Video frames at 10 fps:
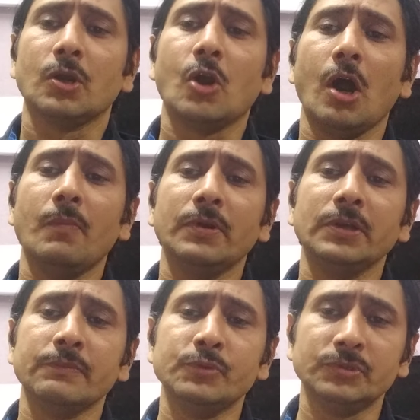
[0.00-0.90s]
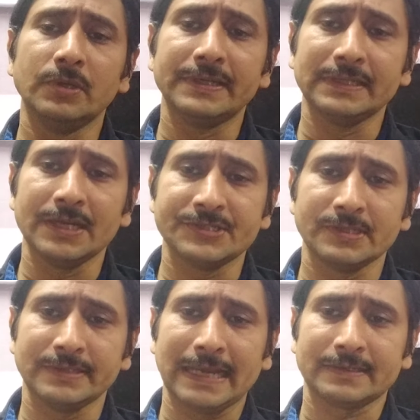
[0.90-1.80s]
Common abusive
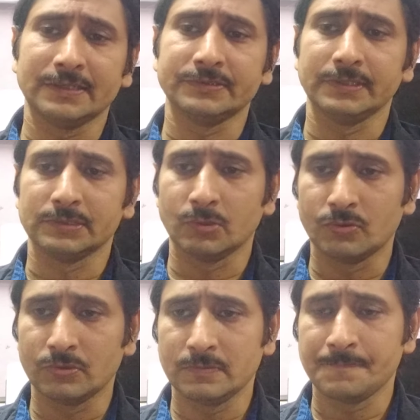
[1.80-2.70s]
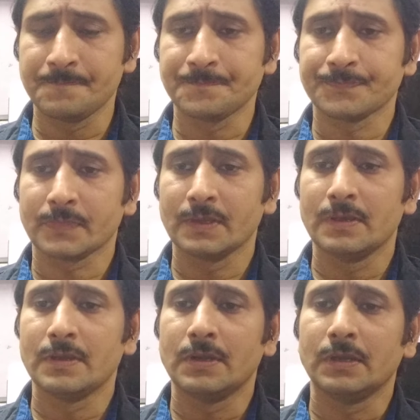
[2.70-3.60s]
litigation tactics include
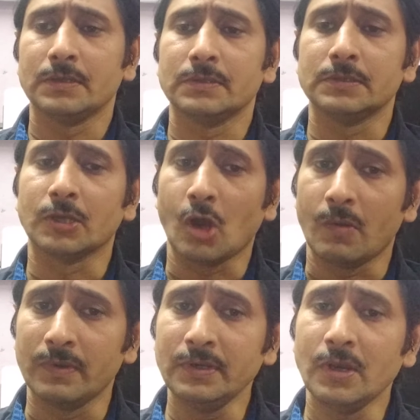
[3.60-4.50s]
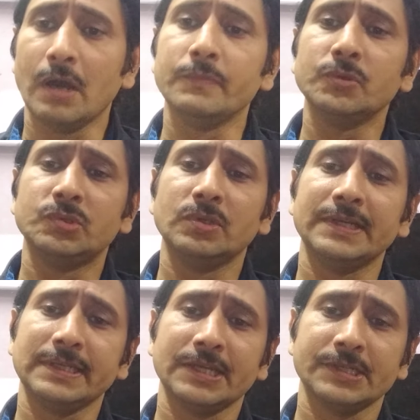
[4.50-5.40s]
the common abusive
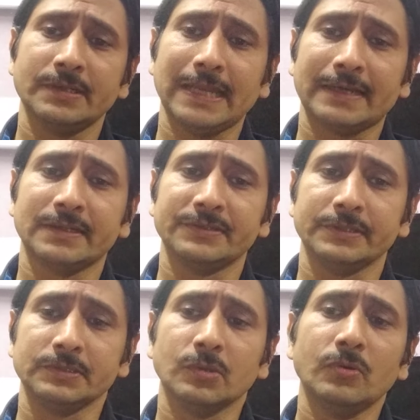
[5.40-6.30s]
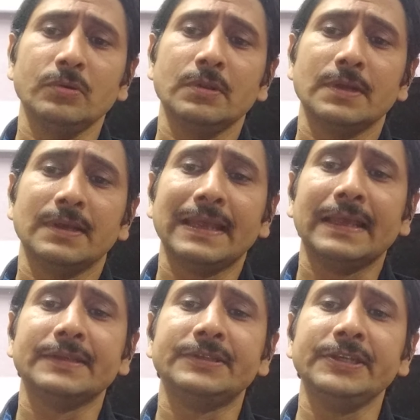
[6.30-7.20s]
litigation tactics include
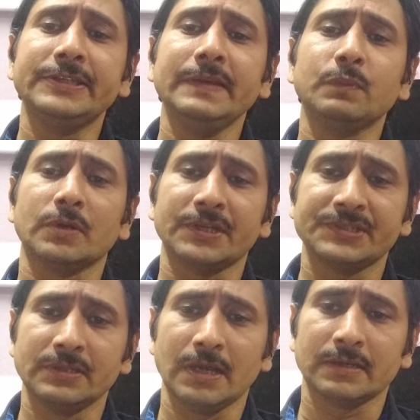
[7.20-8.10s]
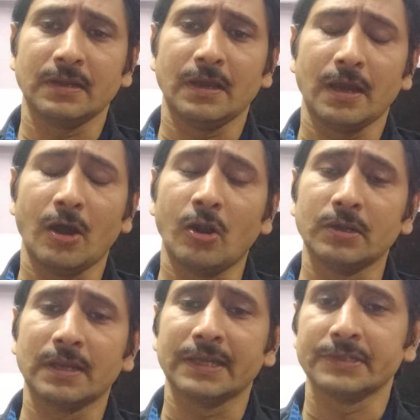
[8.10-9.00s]
seeking protection
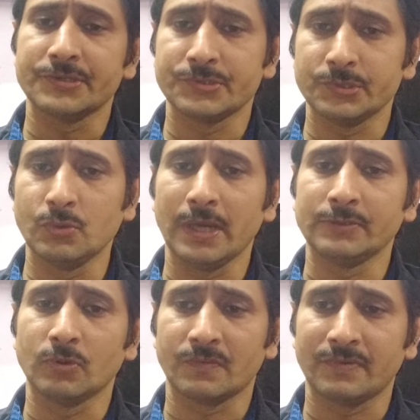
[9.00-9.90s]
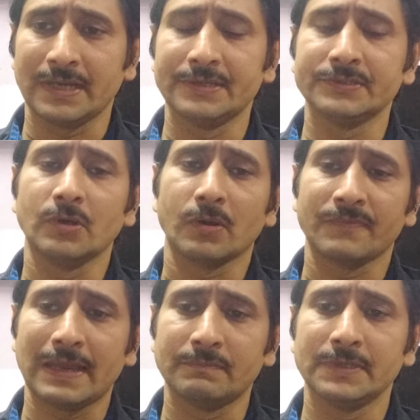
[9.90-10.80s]
order against you and your friend or
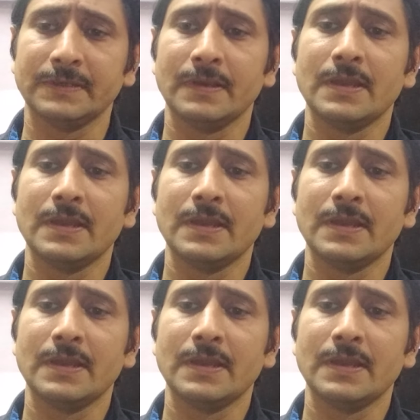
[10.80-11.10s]
family